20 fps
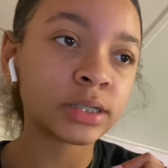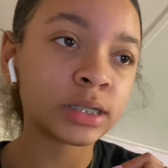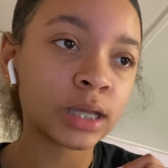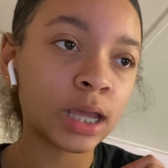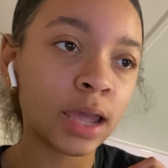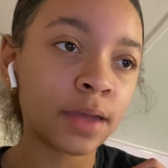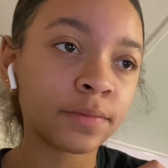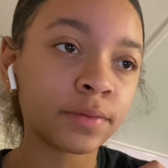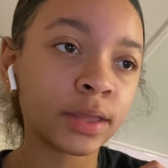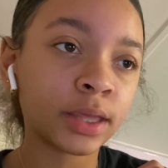to
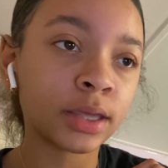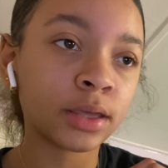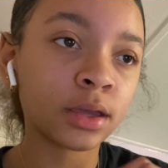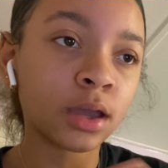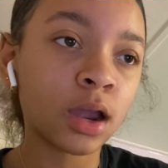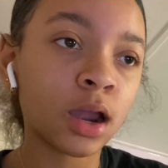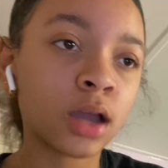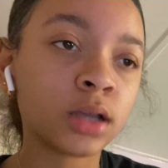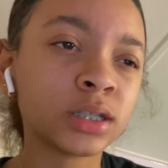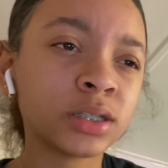have like
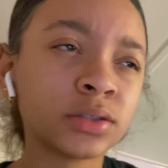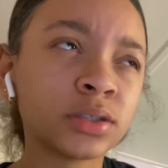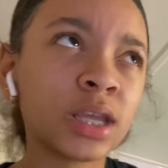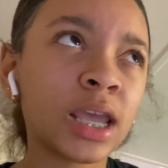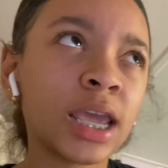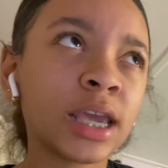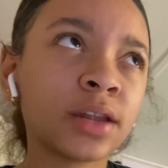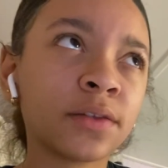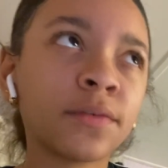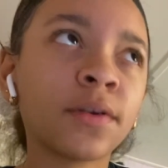
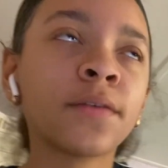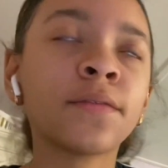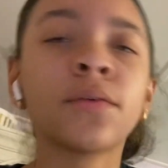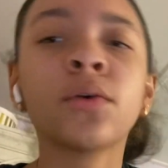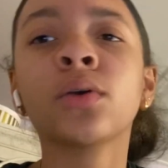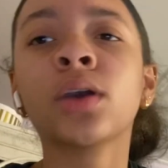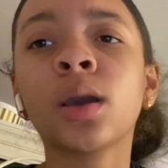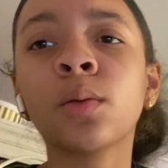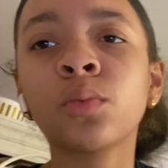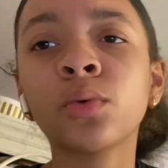eight of our
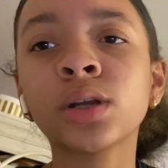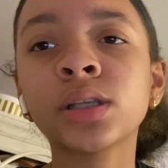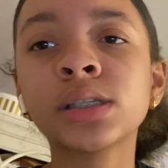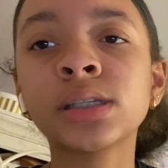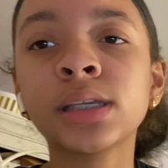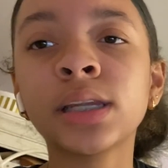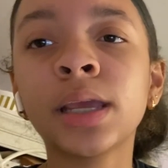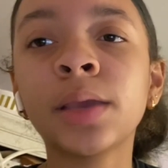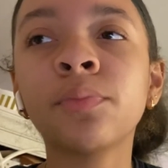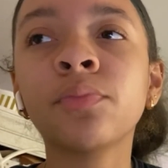vocab
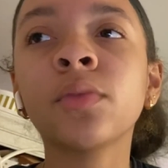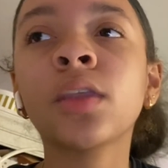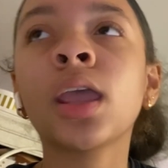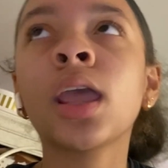words in it.